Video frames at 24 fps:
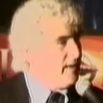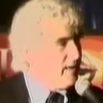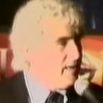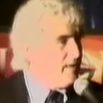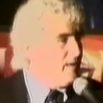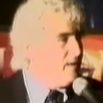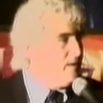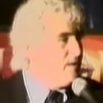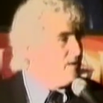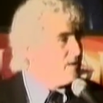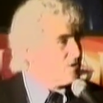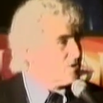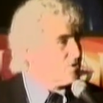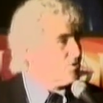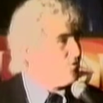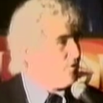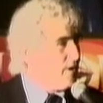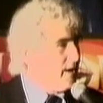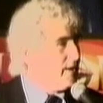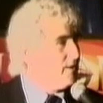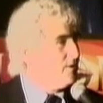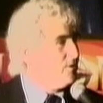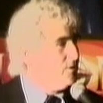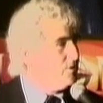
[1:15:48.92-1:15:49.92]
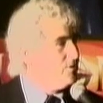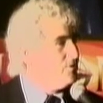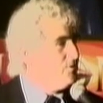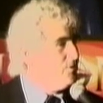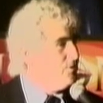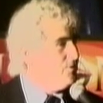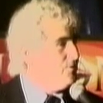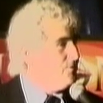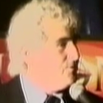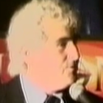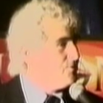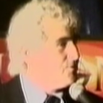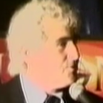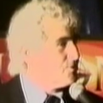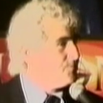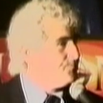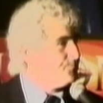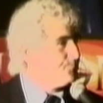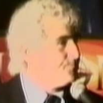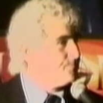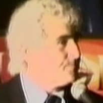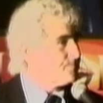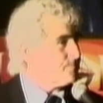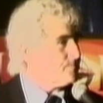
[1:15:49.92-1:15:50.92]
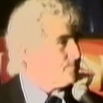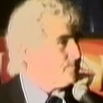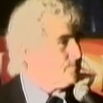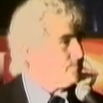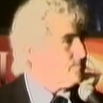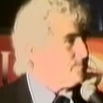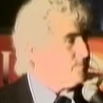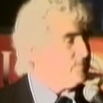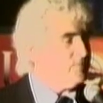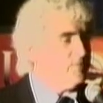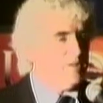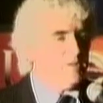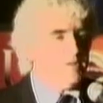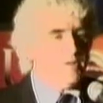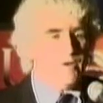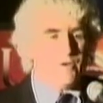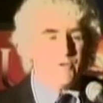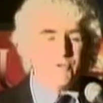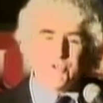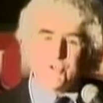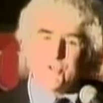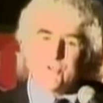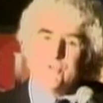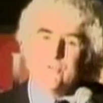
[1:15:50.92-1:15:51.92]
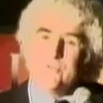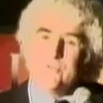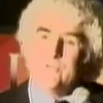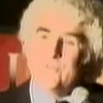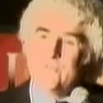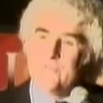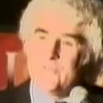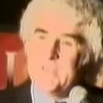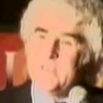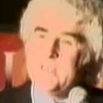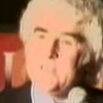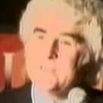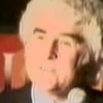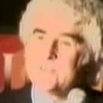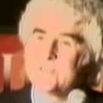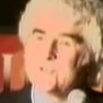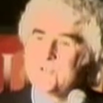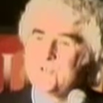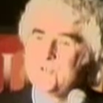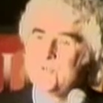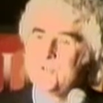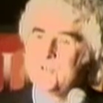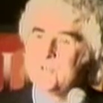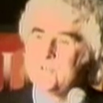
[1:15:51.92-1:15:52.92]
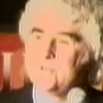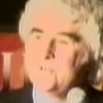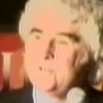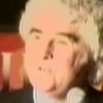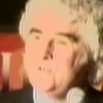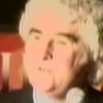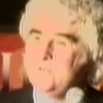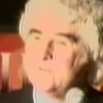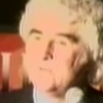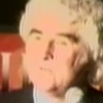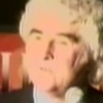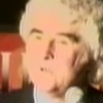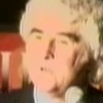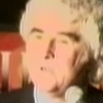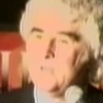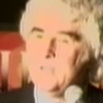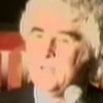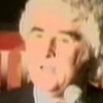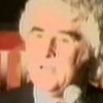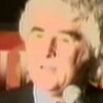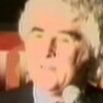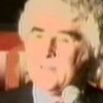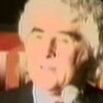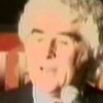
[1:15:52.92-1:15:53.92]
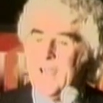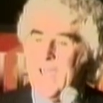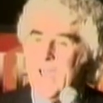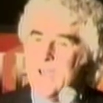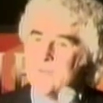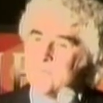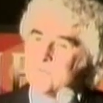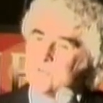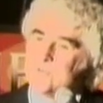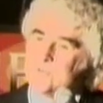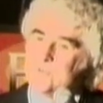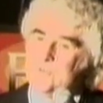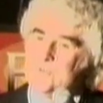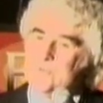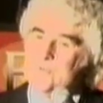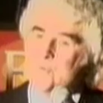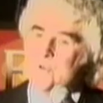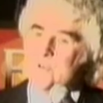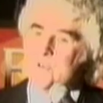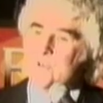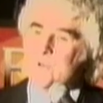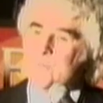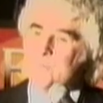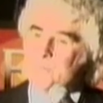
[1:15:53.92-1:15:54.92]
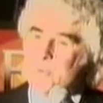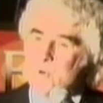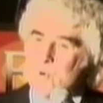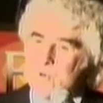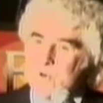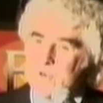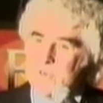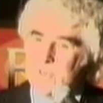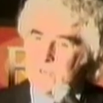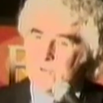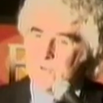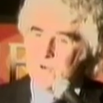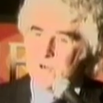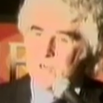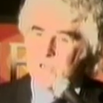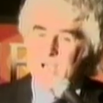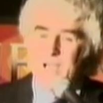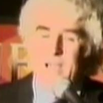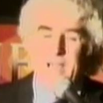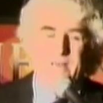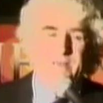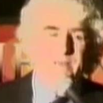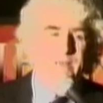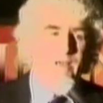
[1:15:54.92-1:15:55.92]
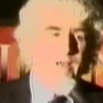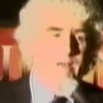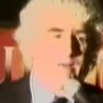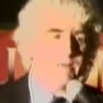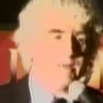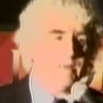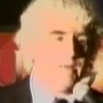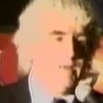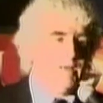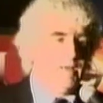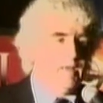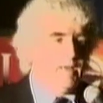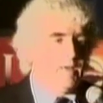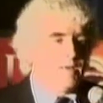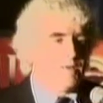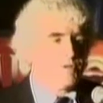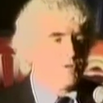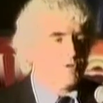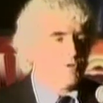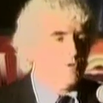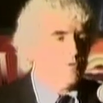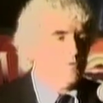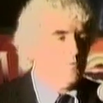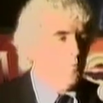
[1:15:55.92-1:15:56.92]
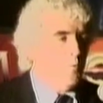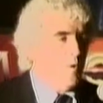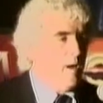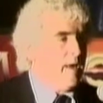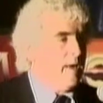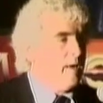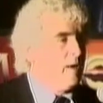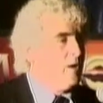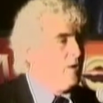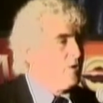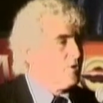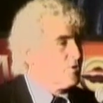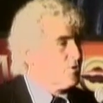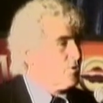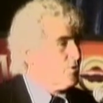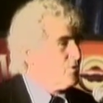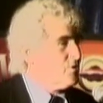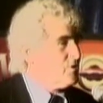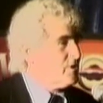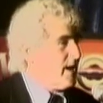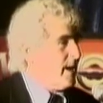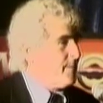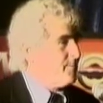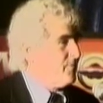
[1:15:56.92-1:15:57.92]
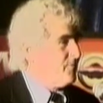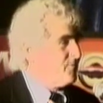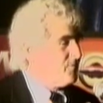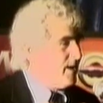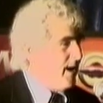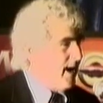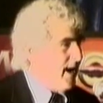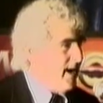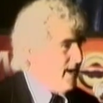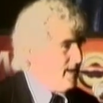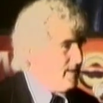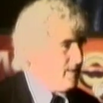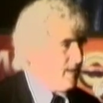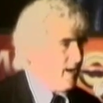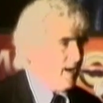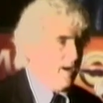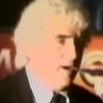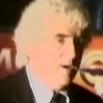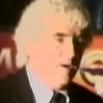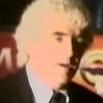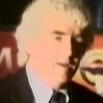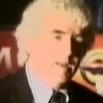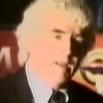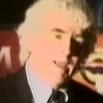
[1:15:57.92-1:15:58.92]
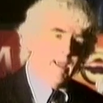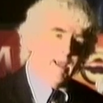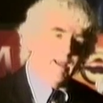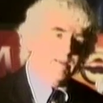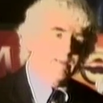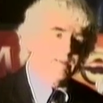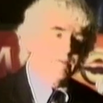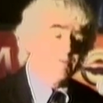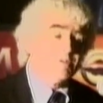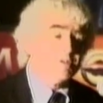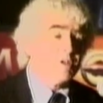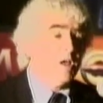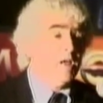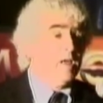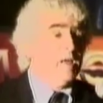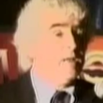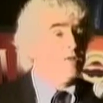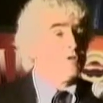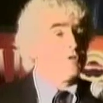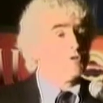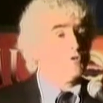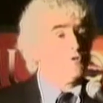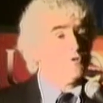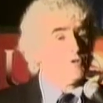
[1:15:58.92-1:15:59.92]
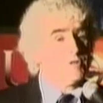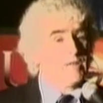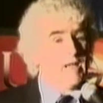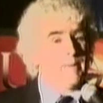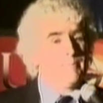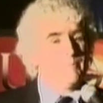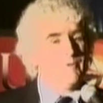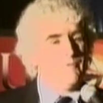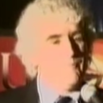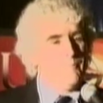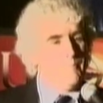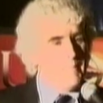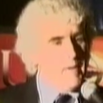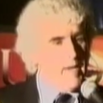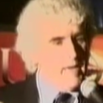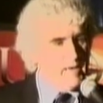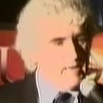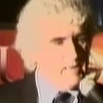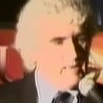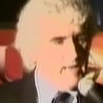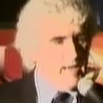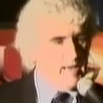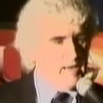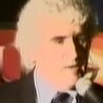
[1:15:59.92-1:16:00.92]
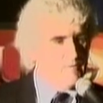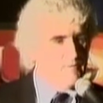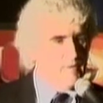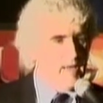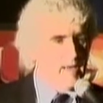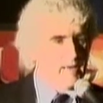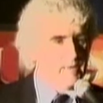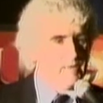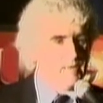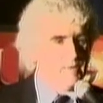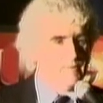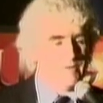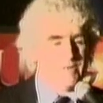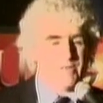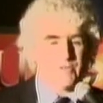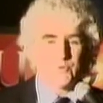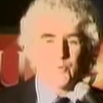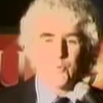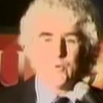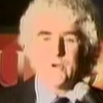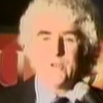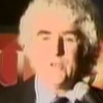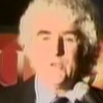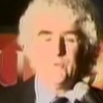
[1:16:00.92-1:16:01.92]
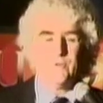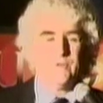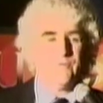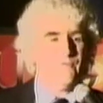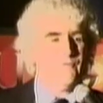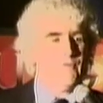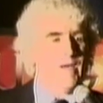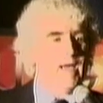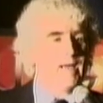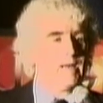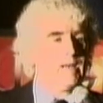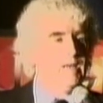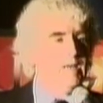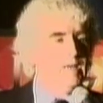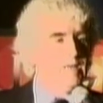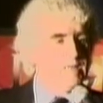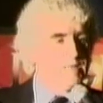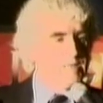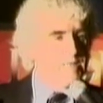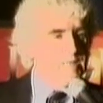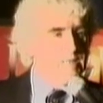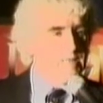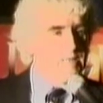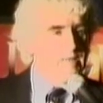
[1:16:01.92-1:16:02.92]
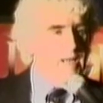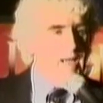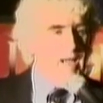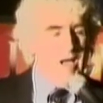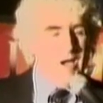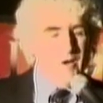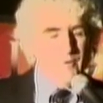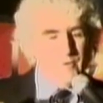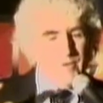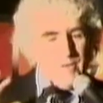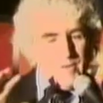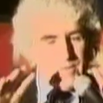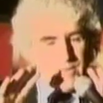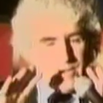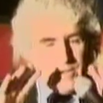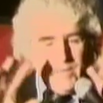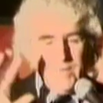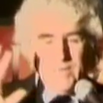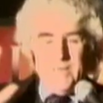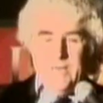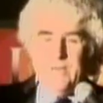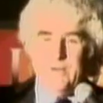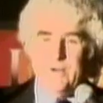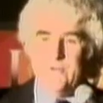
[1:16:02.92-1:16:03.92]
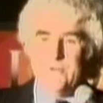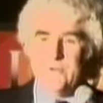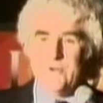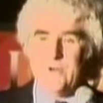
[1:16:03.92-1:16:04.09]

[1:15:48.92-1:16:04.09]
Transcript: in this great good news. That there are certain things that you can do that have to do with comporting your conduct in a certain way, certain type of dietary activities, a certain type of meditative activities where you in fact sit down and clear your